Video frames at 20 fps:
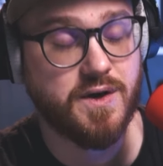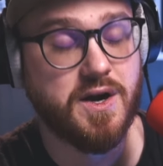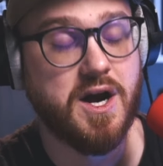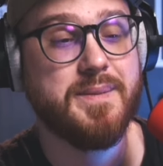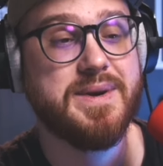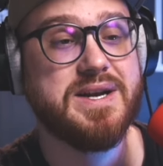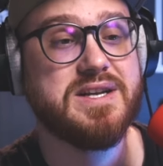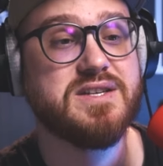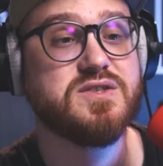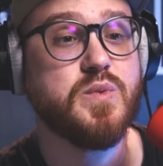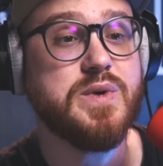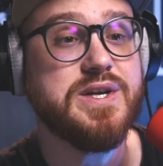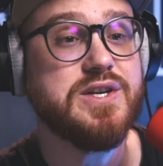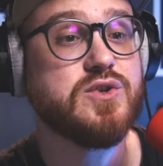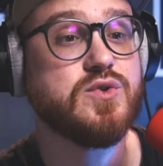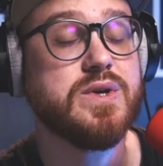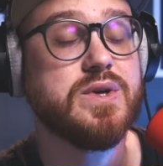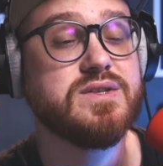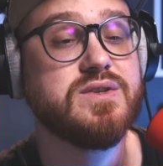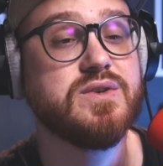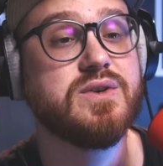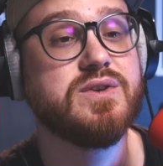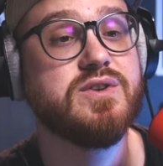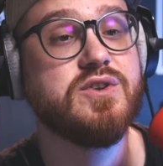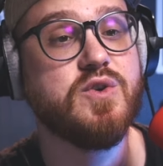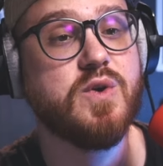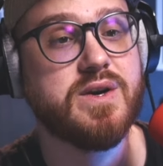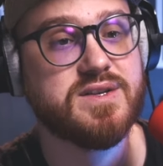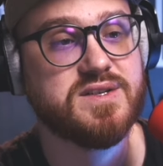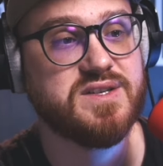or how many sweet tricks you can
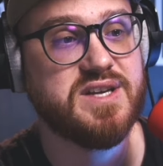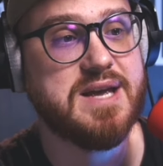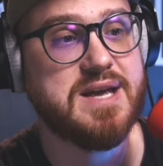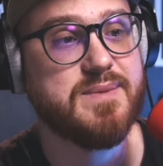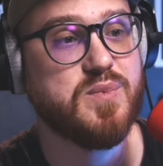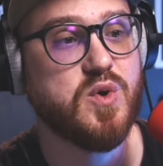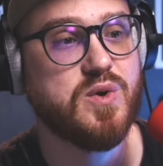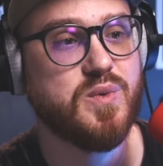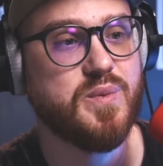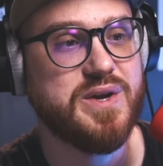do on a skateboard,